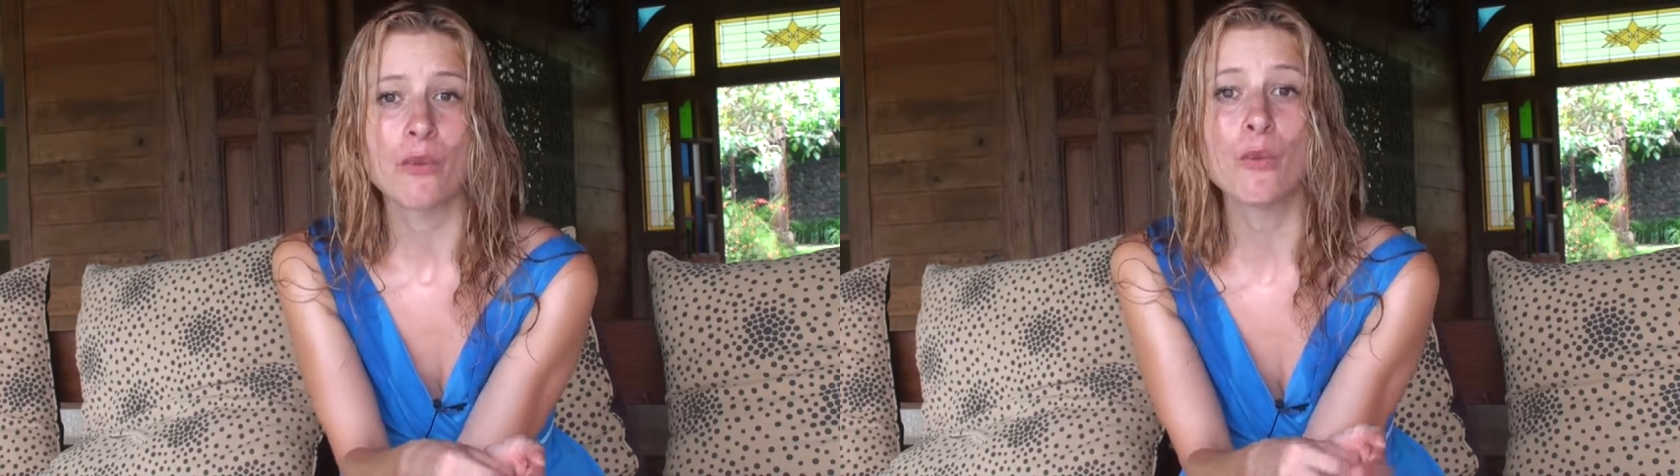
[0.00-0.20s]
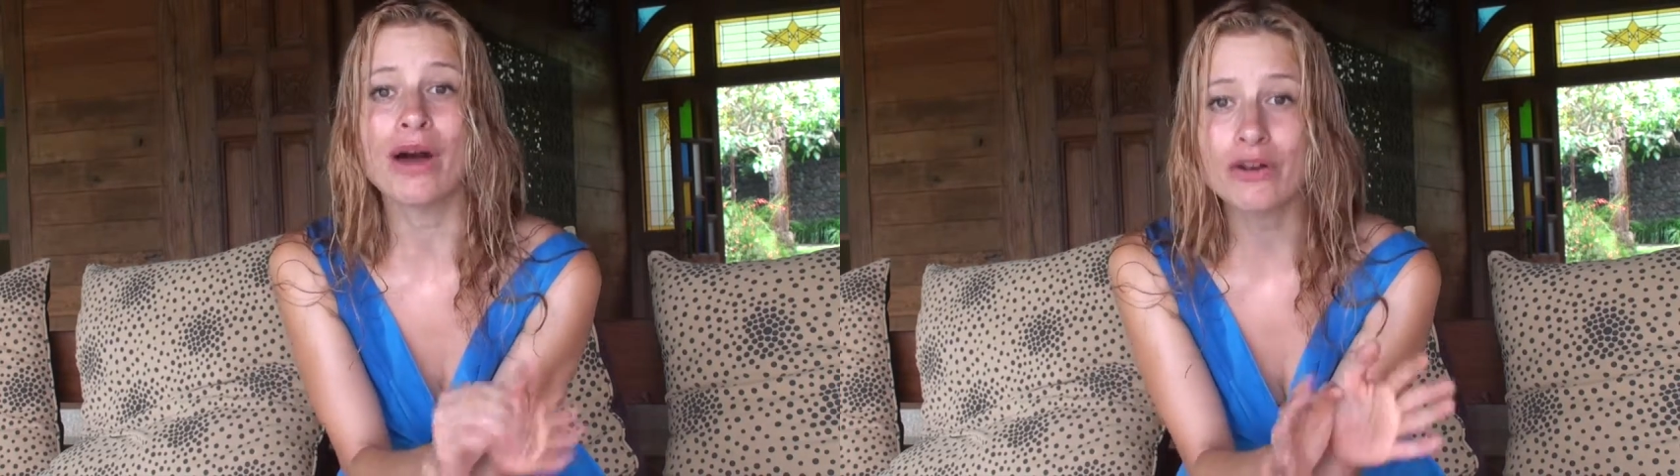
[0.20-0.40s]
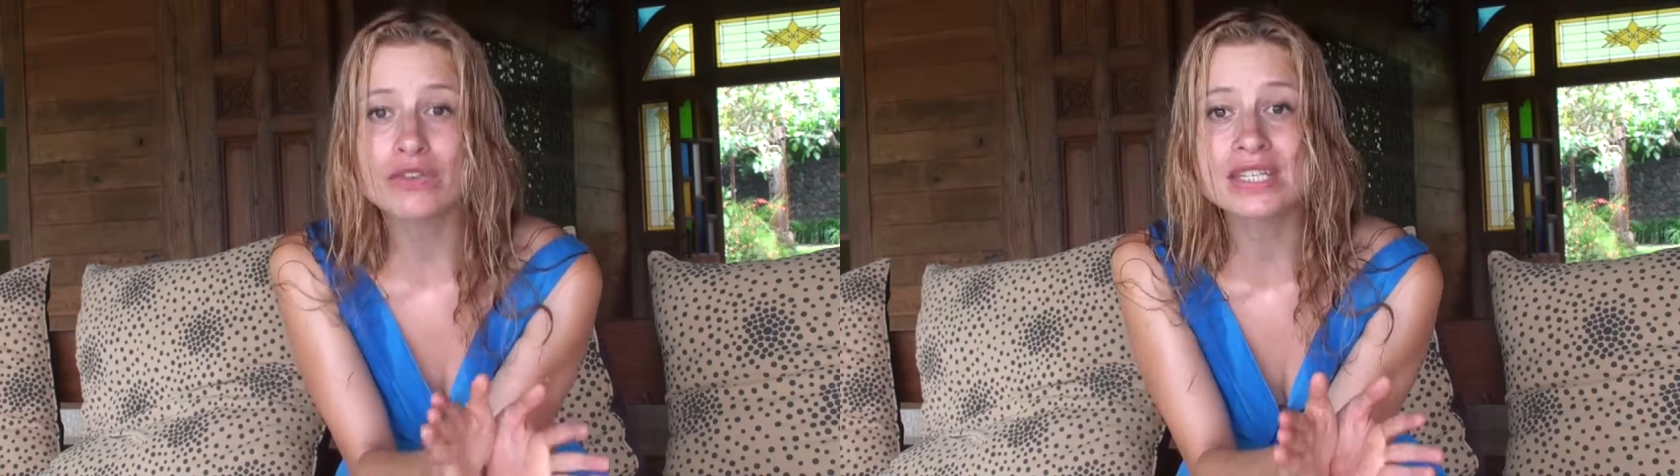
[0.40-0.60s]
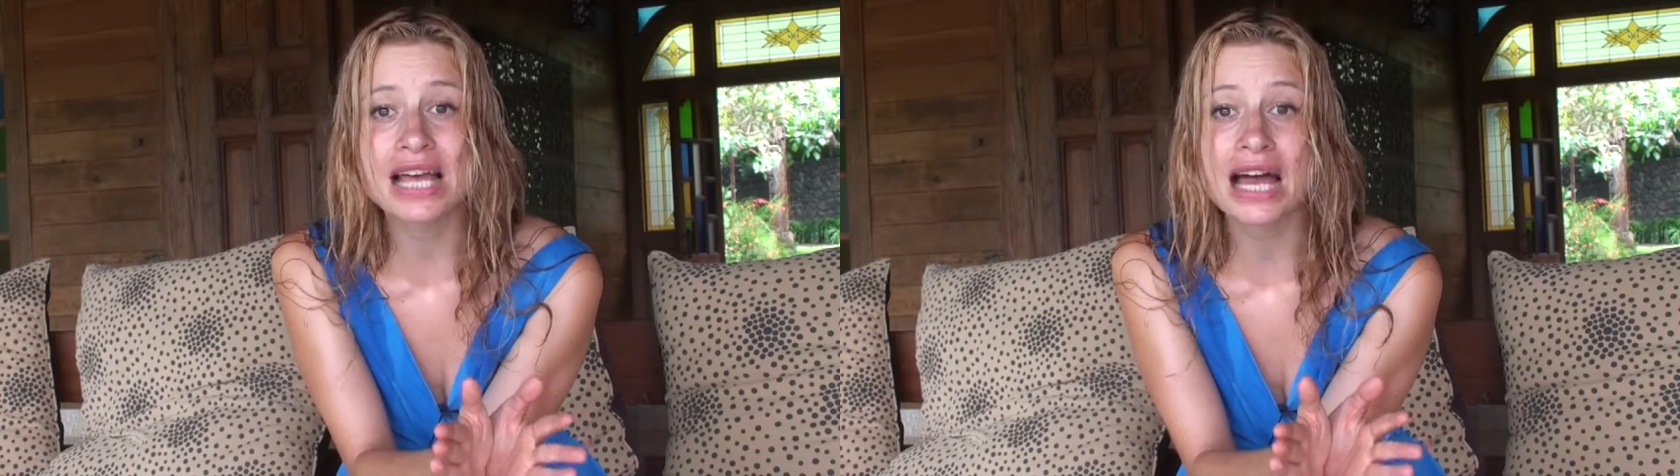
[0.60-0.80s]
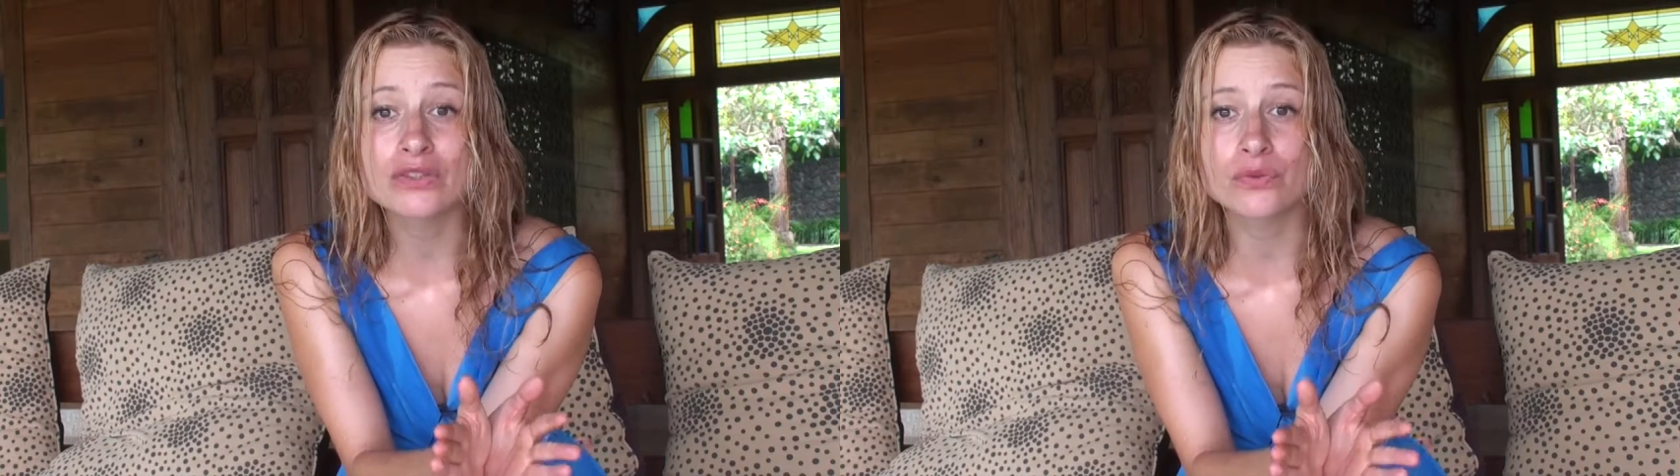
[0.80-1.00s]
one of the
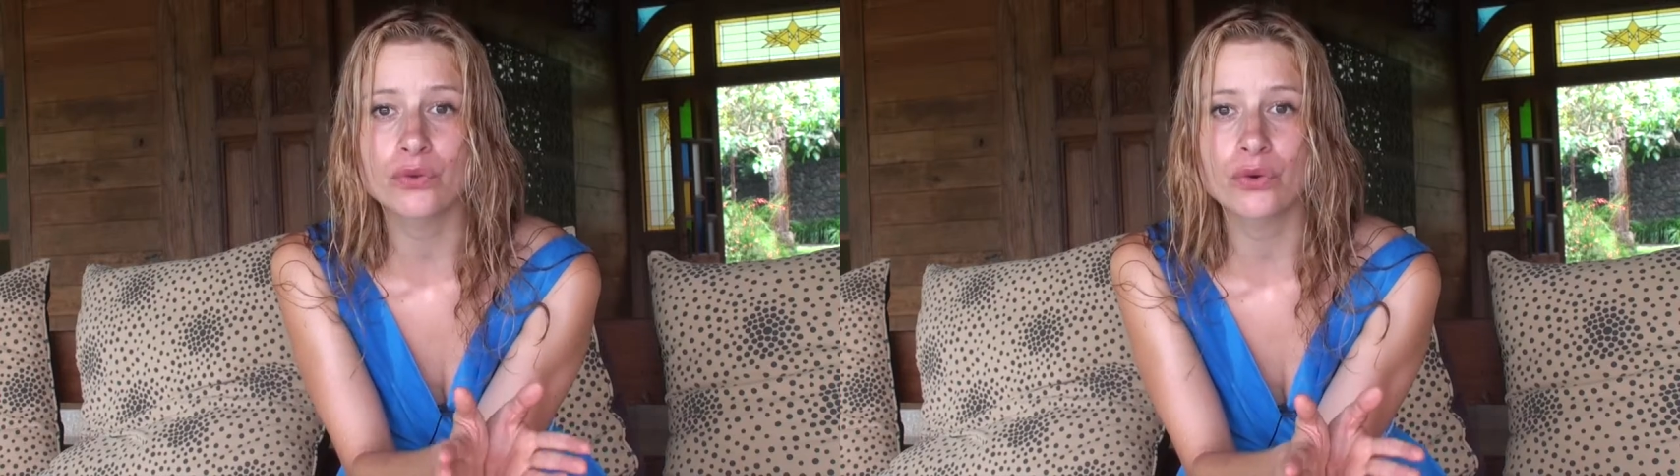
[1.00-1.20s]
signs of